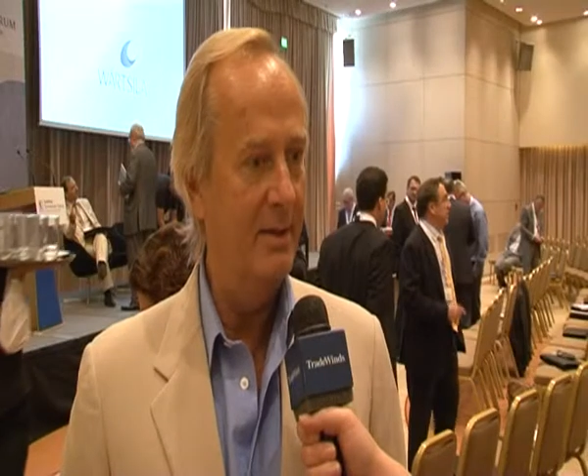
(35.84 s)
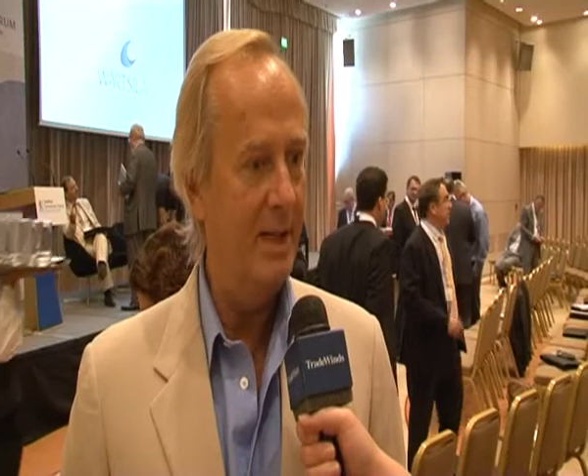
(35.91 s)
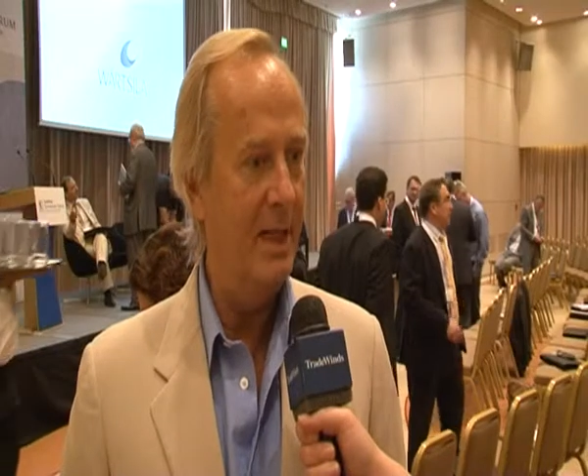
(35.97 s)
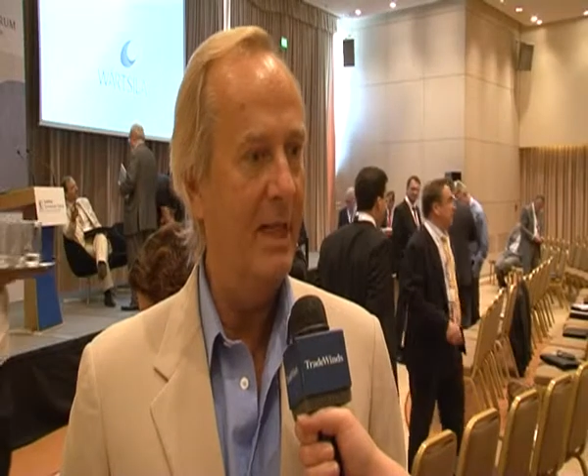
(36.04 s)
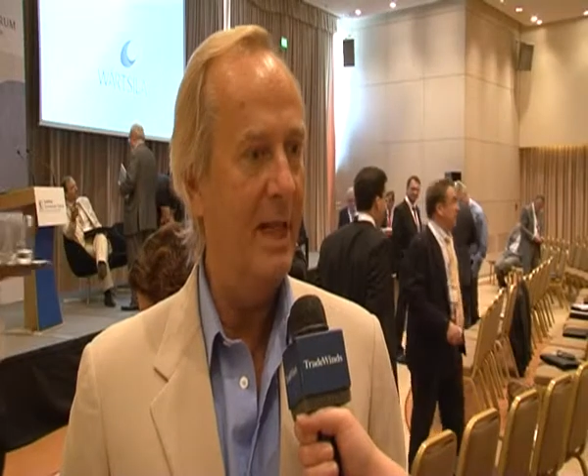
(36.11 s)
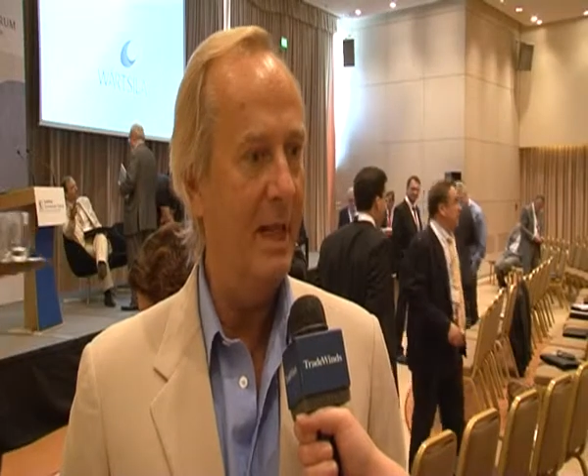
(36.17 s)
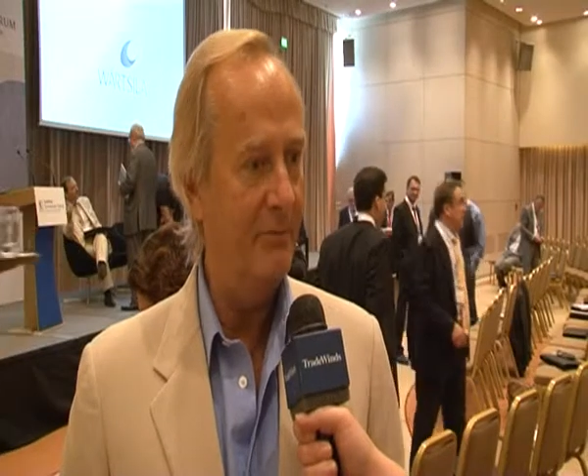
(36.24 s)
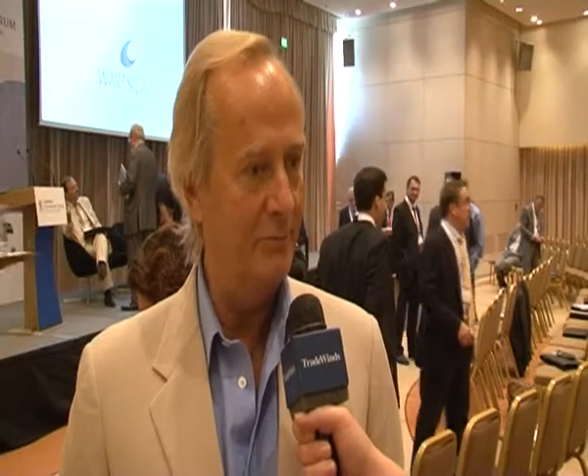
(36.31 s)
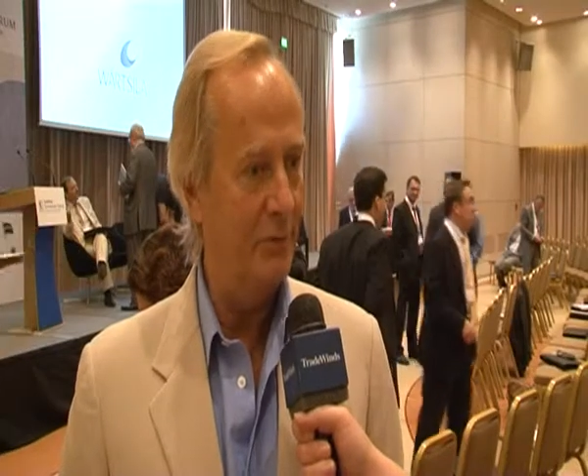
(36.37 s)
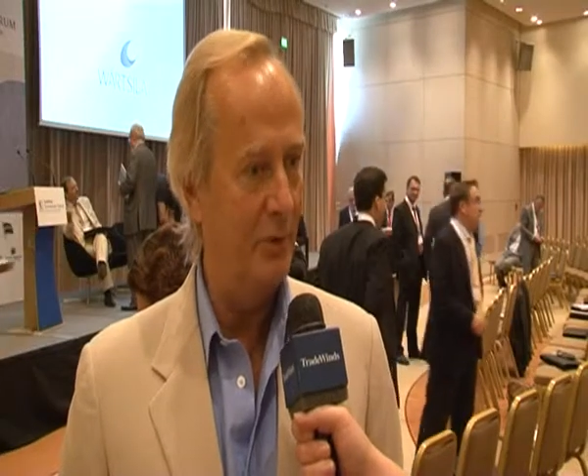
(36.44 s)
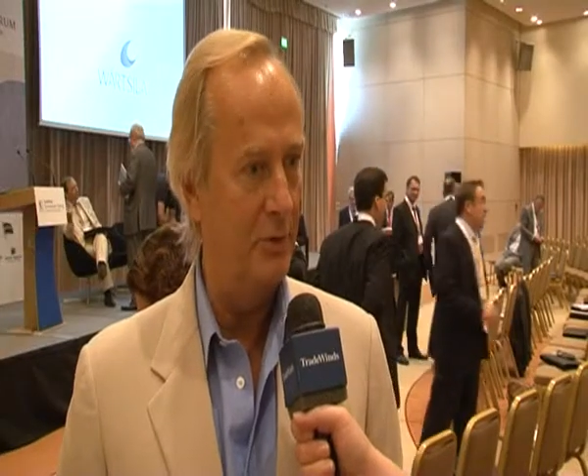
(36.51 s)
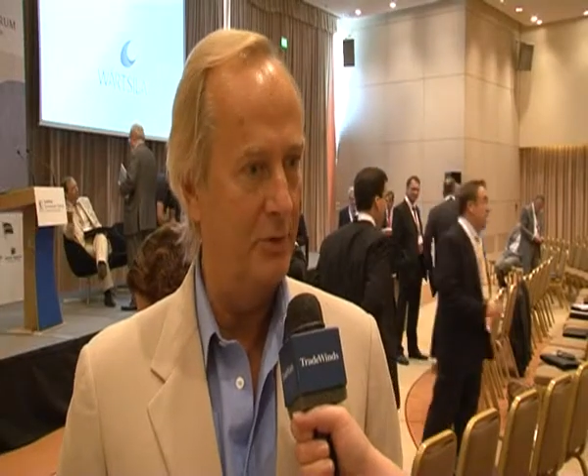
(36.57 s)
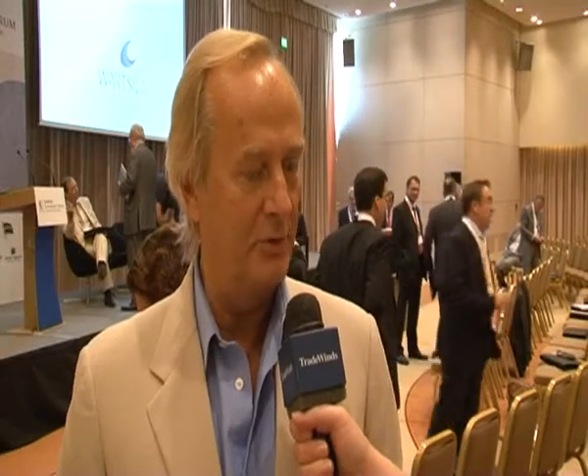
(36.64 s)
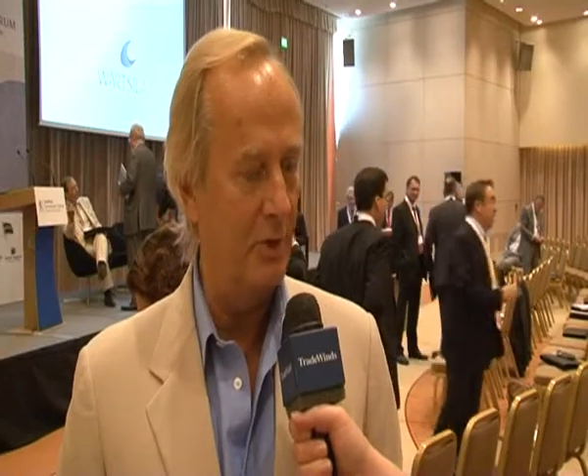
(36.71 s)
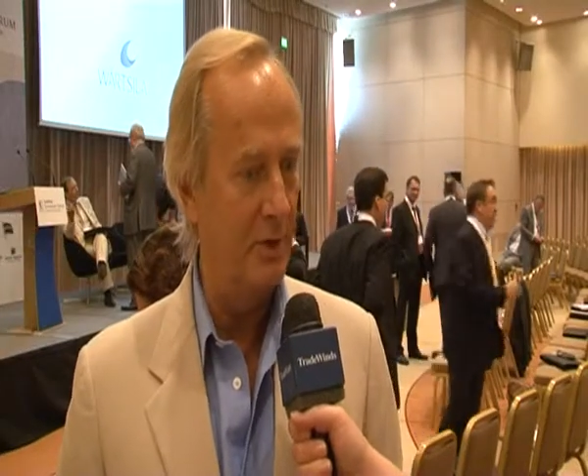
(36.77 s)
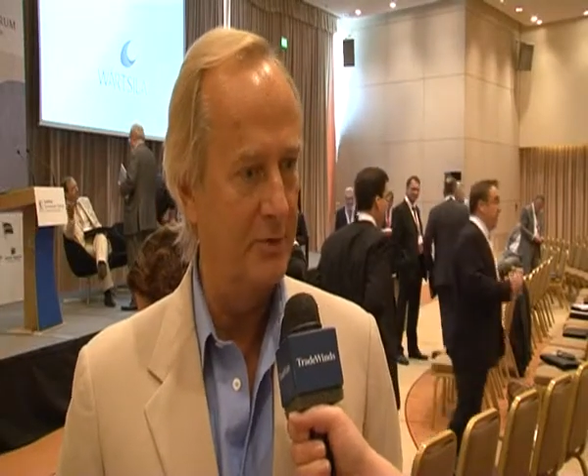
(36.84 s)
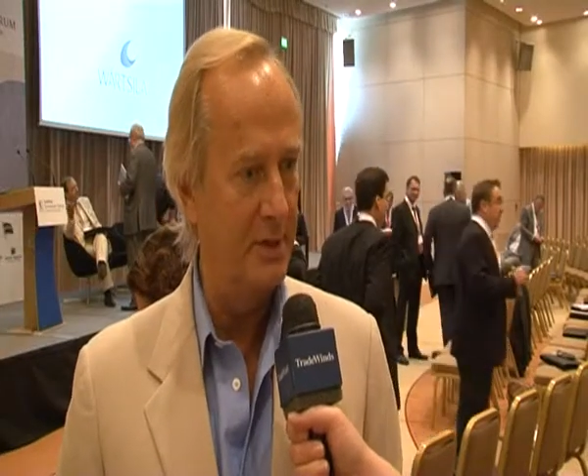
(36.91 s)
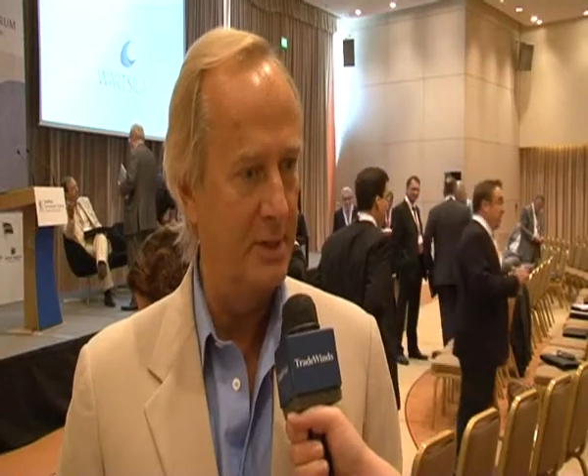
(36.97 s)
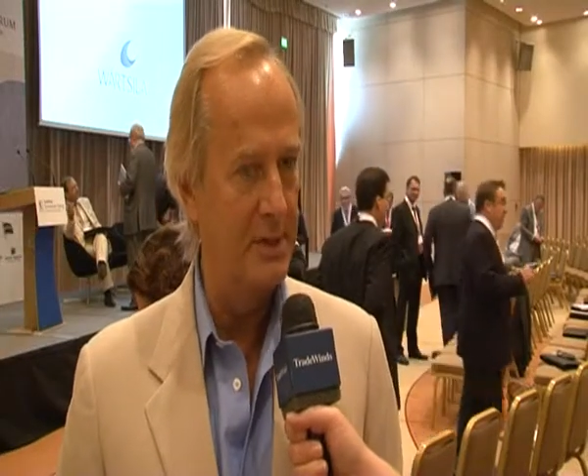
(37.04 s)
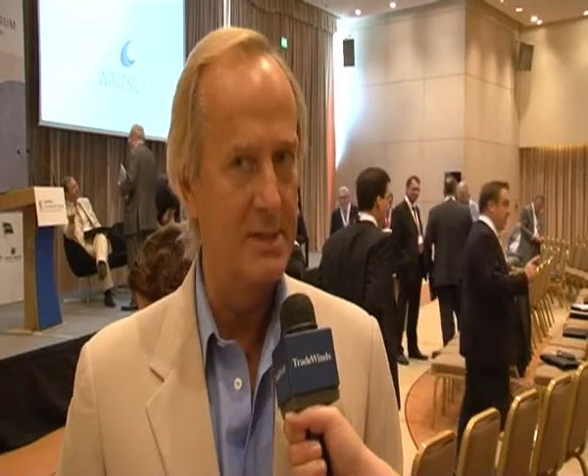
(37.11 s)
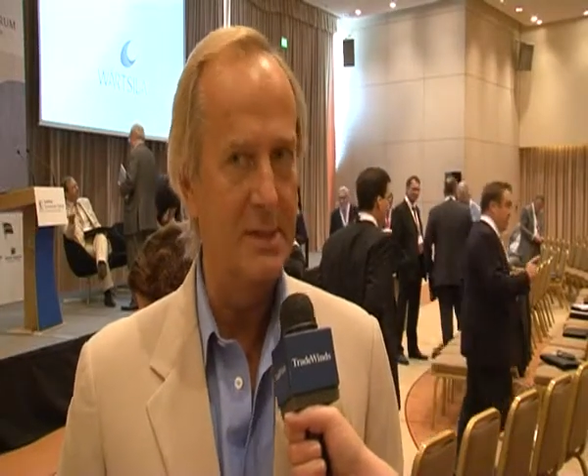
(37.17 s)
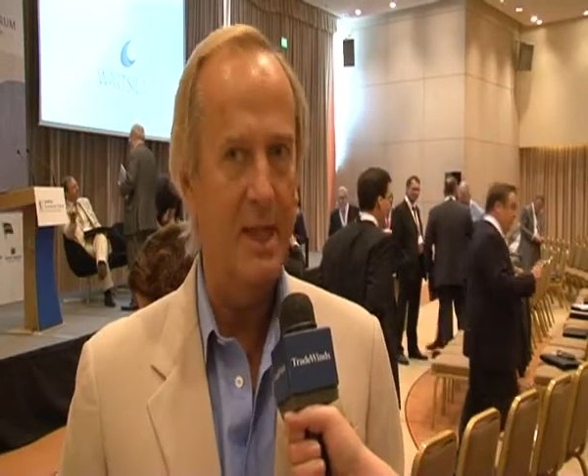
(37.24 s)
they have to honor
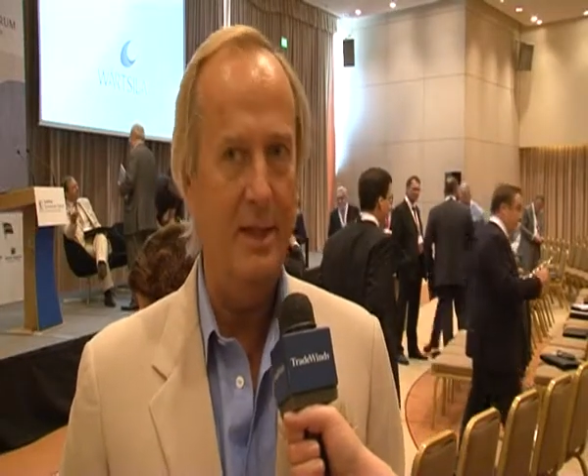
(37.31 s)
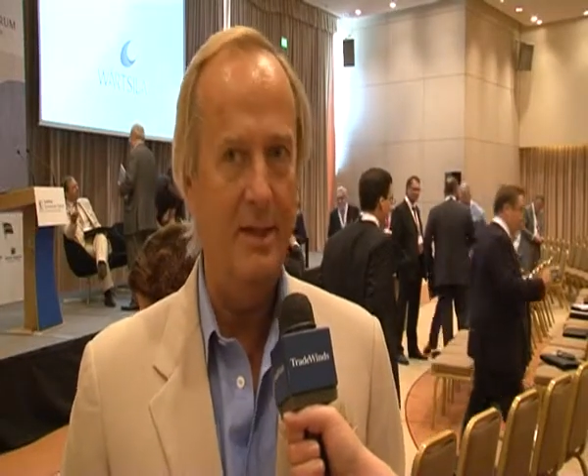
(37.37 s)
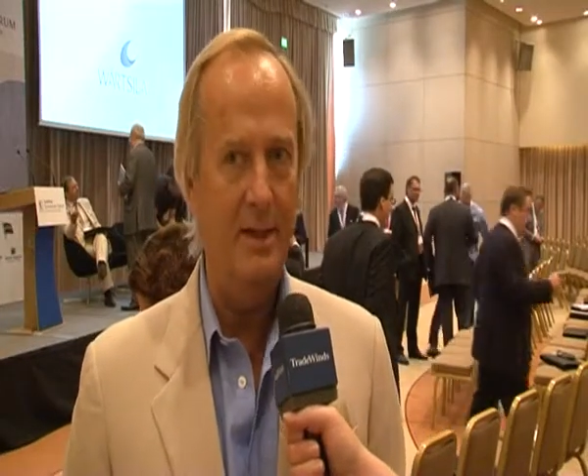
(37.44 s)
contracts and